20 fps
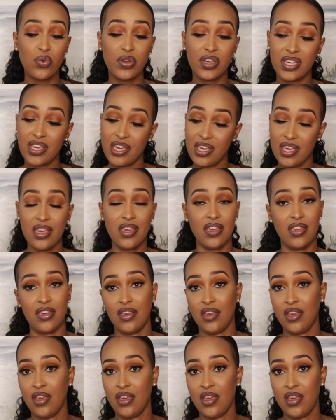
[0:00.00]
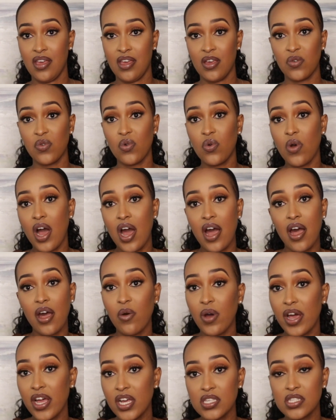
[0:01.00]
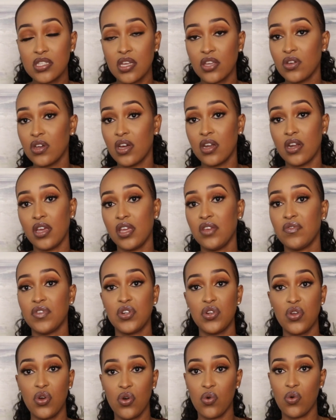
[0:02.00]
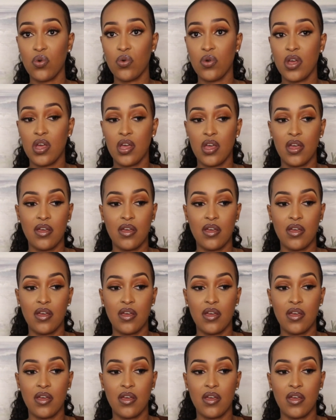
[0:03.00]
key kuko how else are you gonna even know